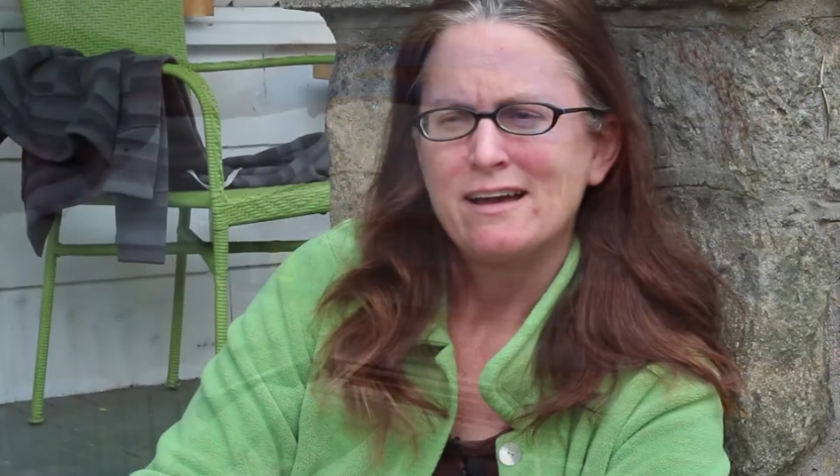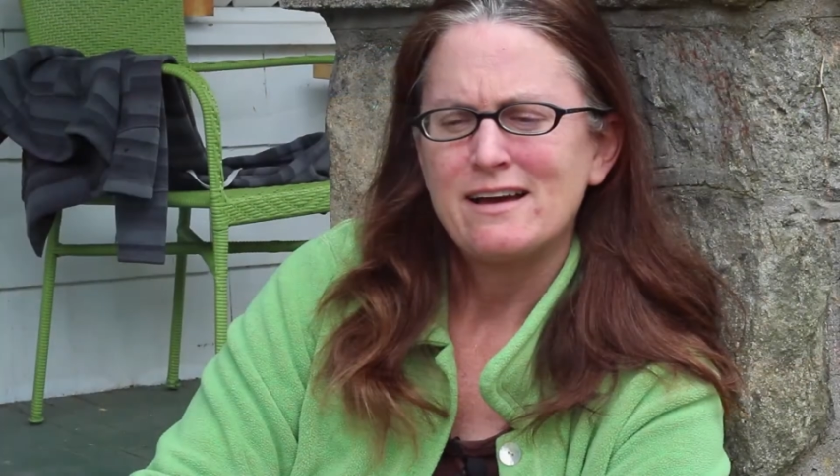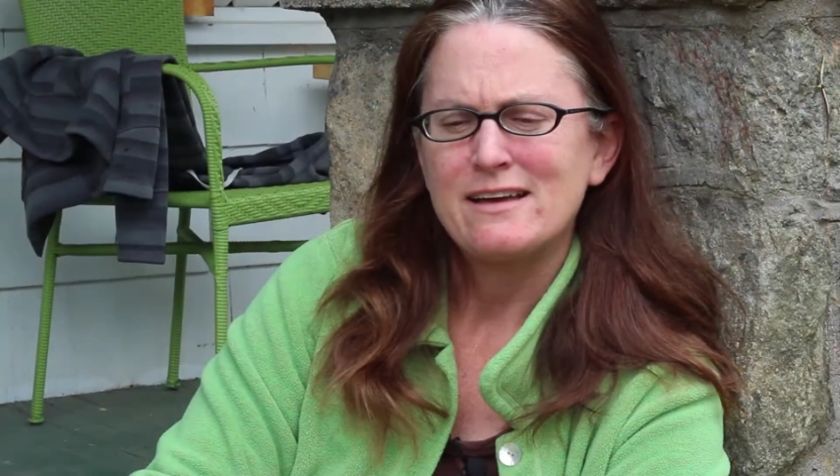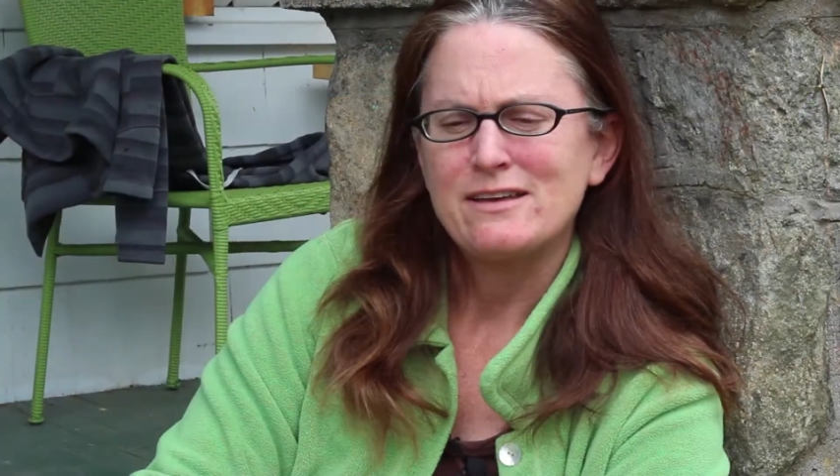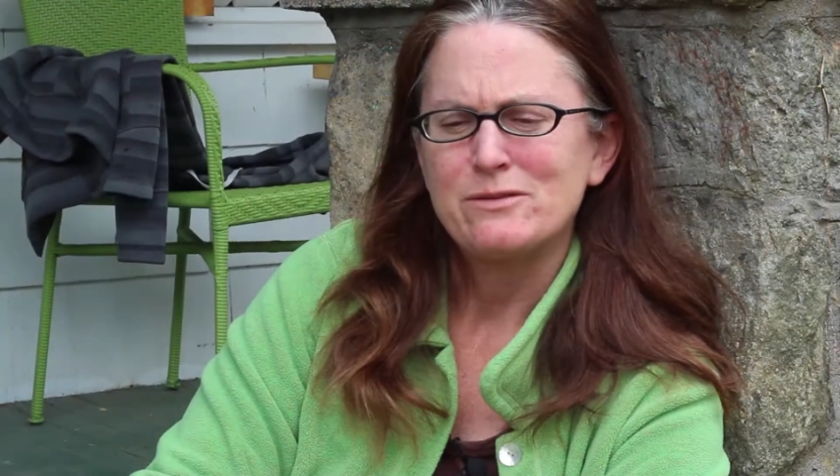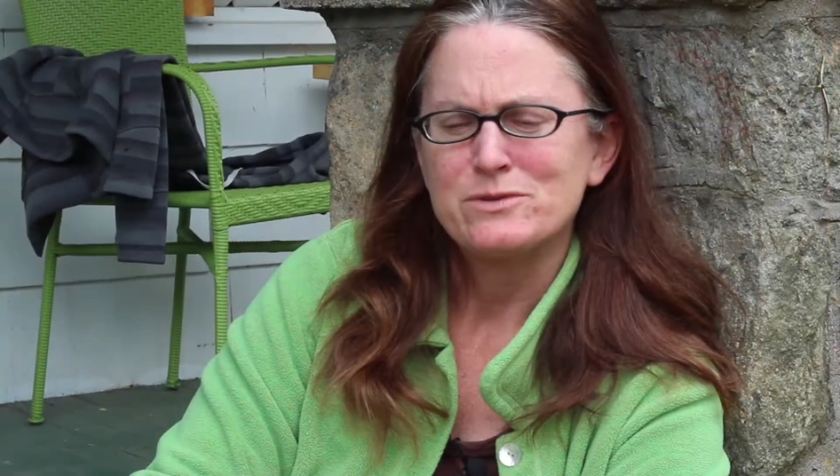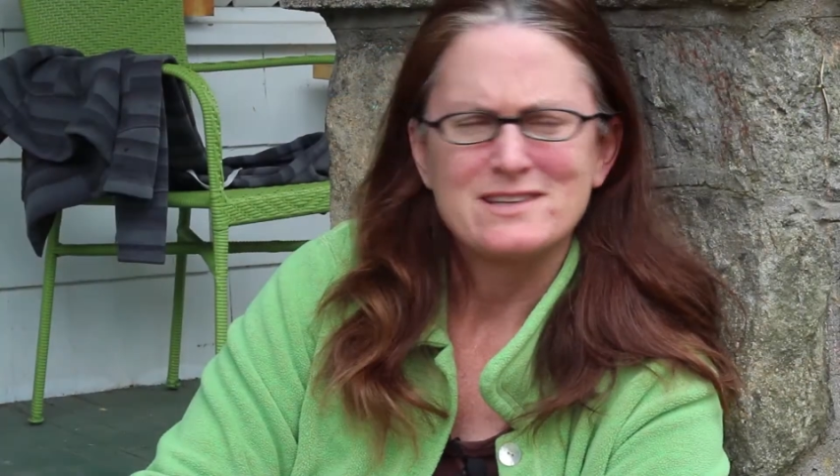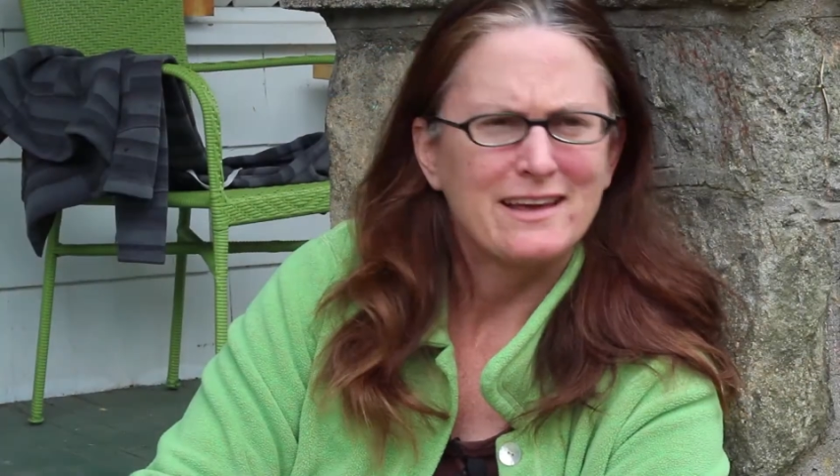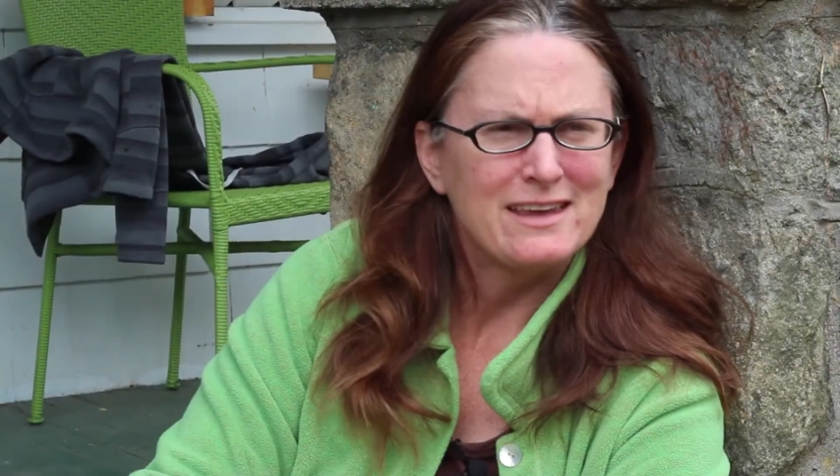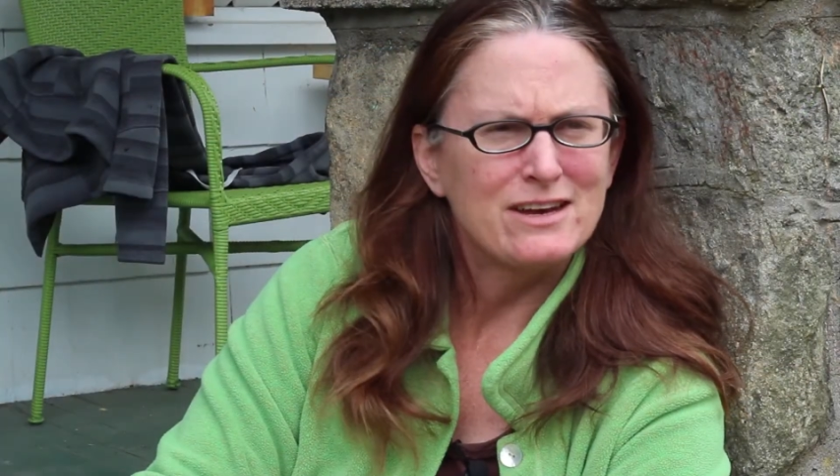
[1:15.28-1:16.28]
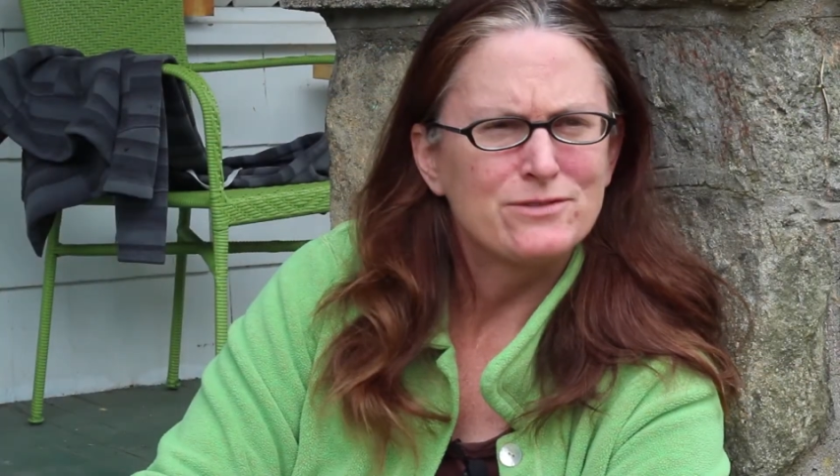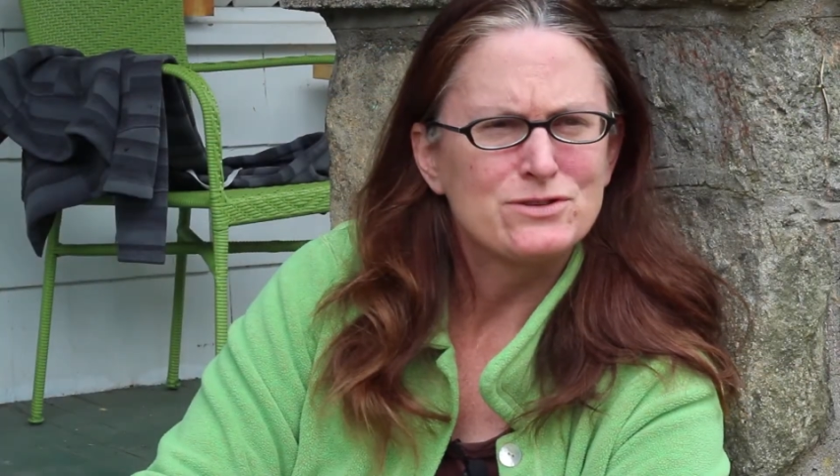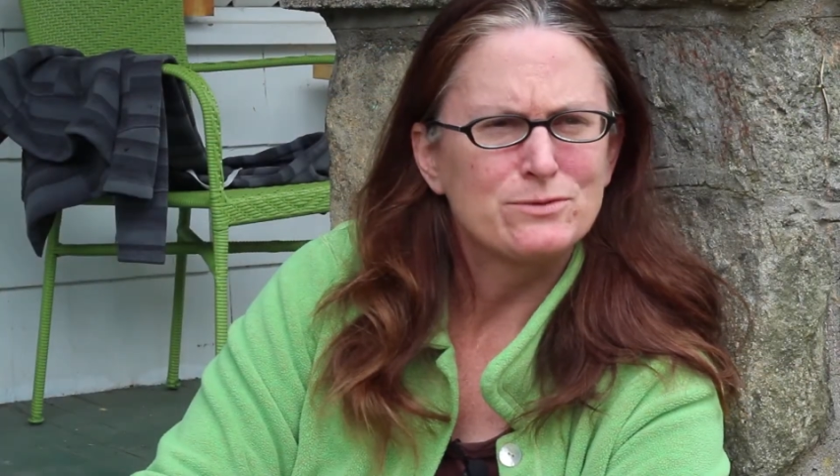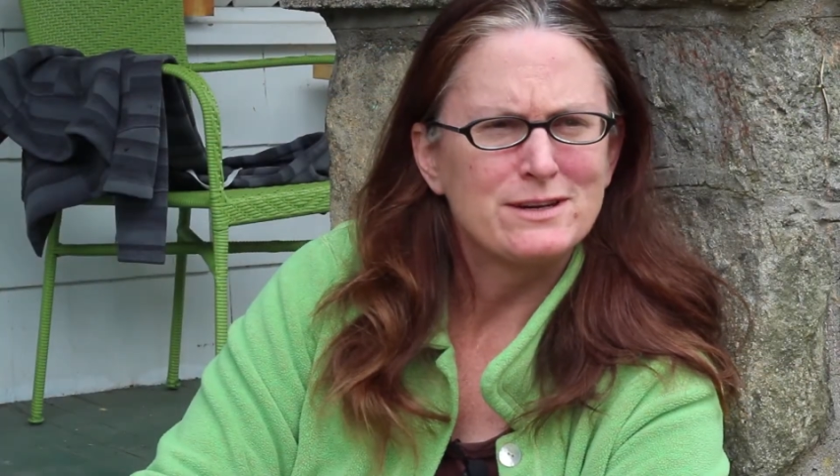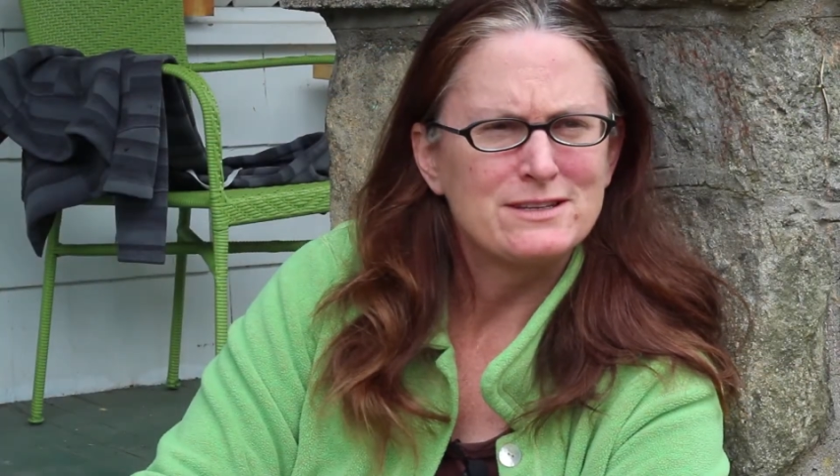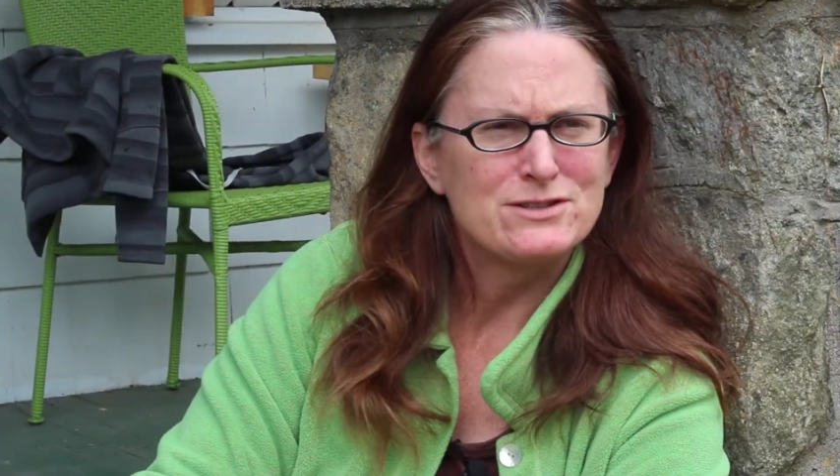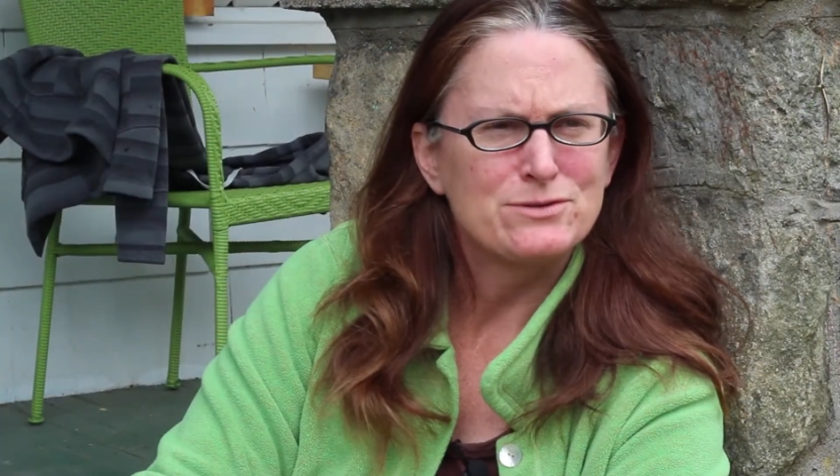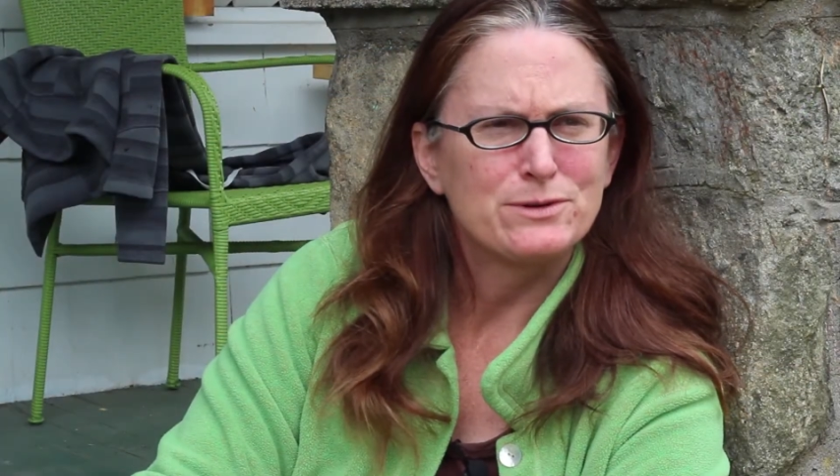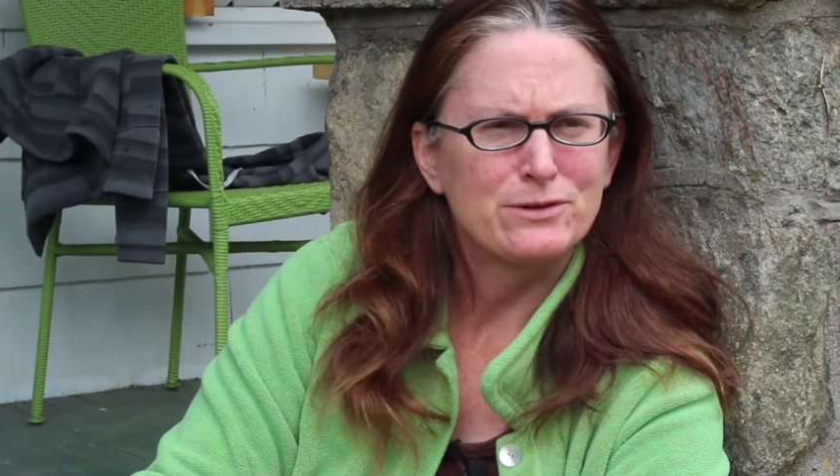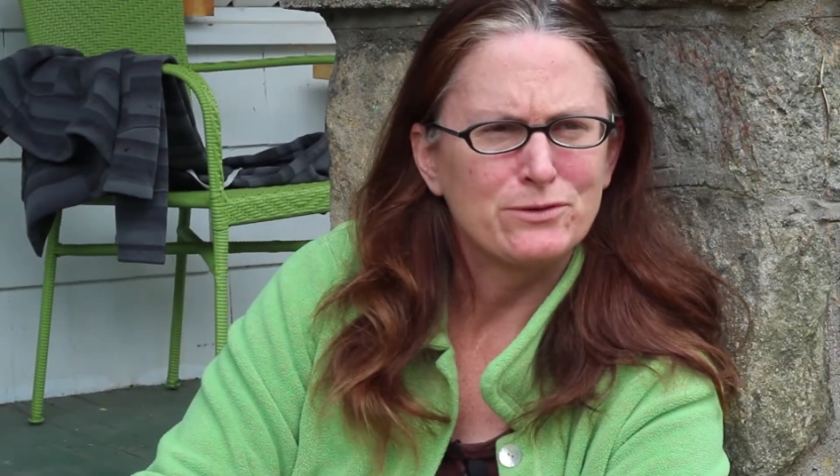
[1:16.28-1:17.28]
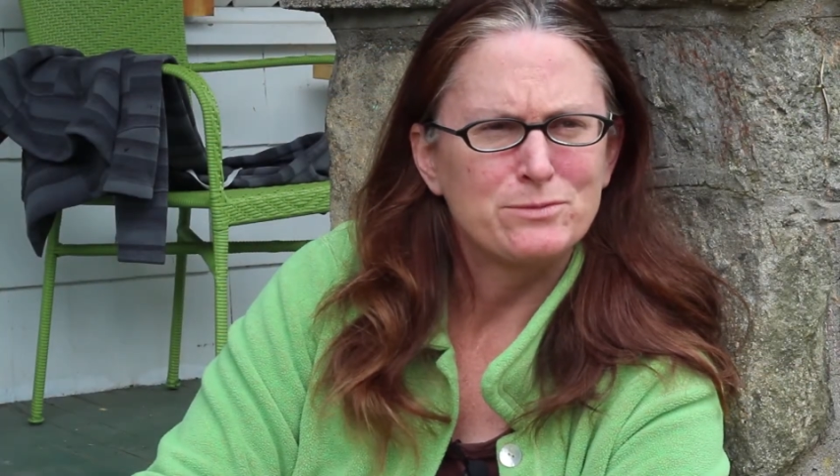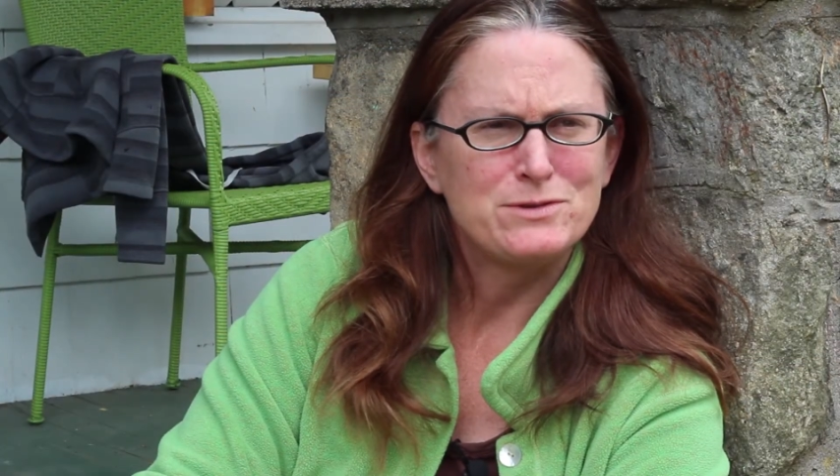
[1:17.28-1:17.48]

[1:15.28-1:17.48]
I was lucky enough to run into a local